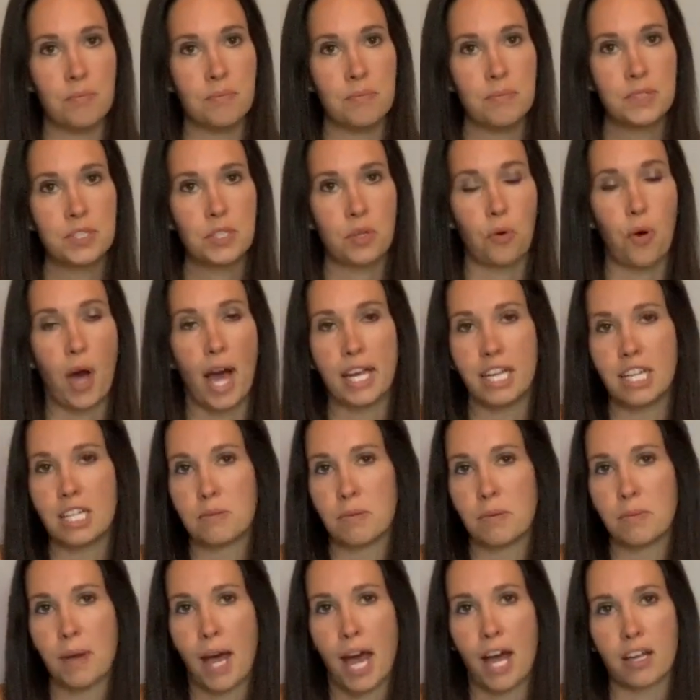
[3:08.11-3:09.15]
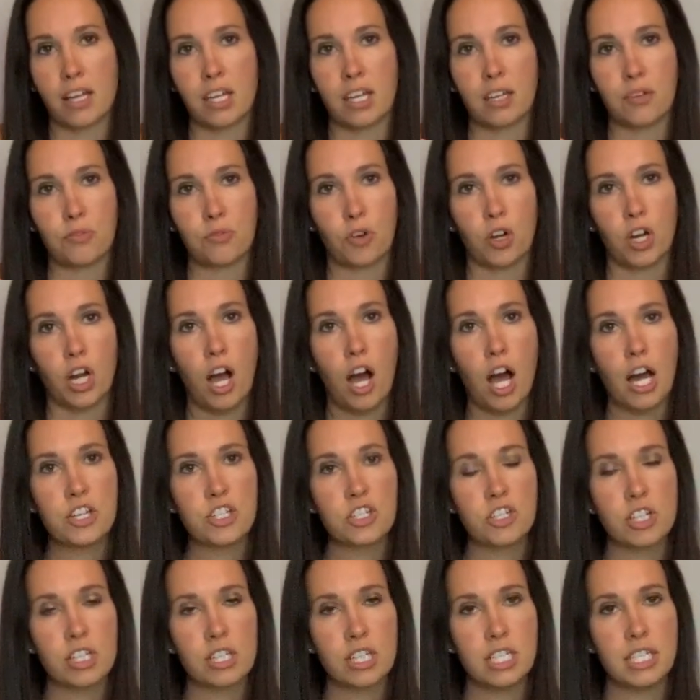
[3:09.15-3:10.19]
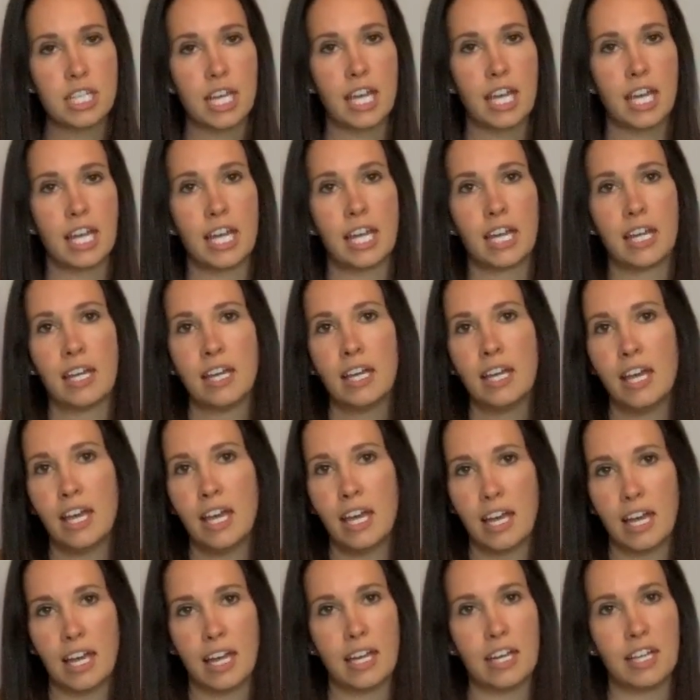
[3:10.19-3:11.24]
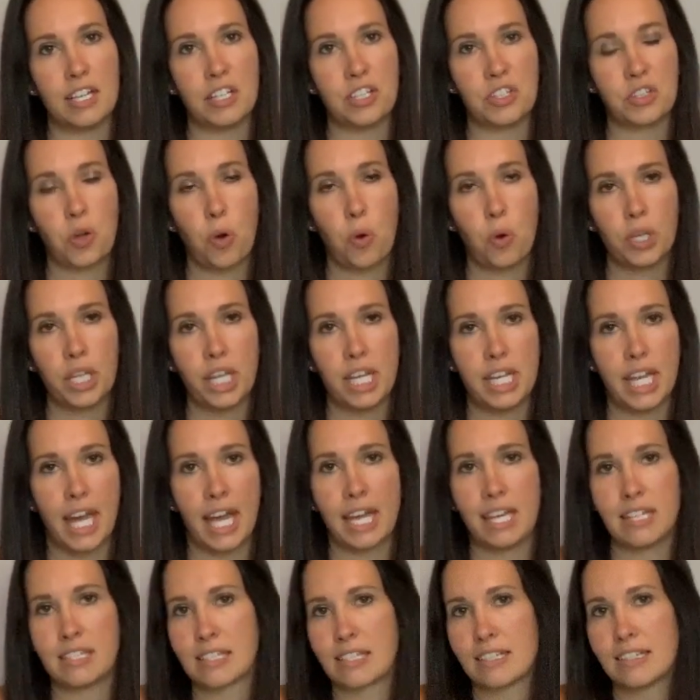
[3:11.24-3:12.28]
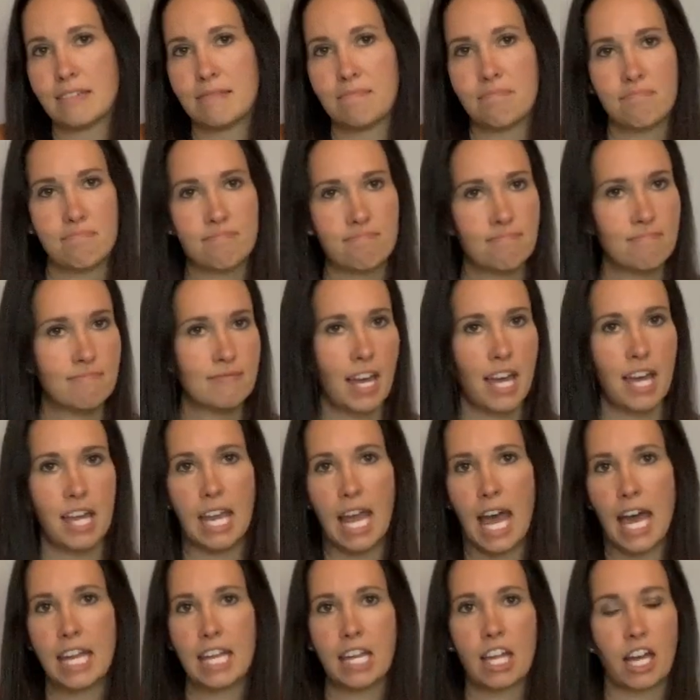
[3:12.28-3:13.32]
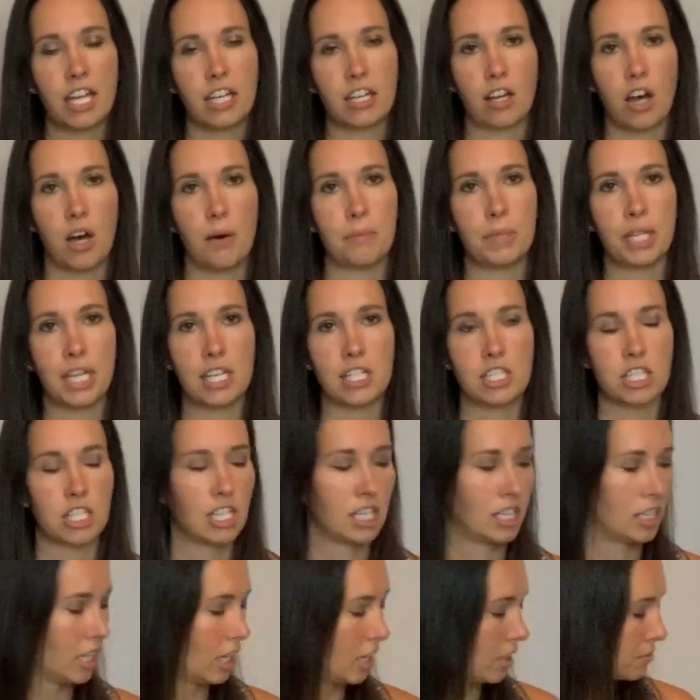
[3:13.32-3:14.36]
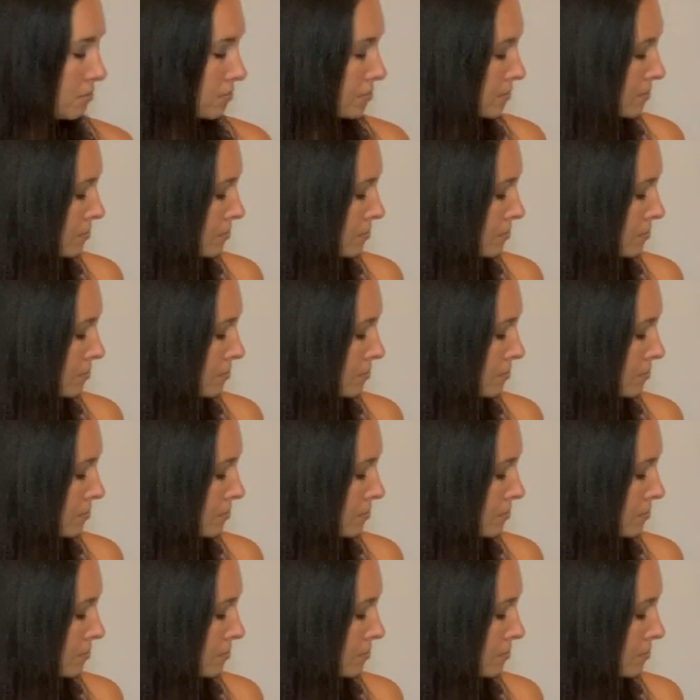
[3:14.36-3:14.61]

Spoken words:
So I need to be packing for hot during the day and cold at night, and any kind of combination in there.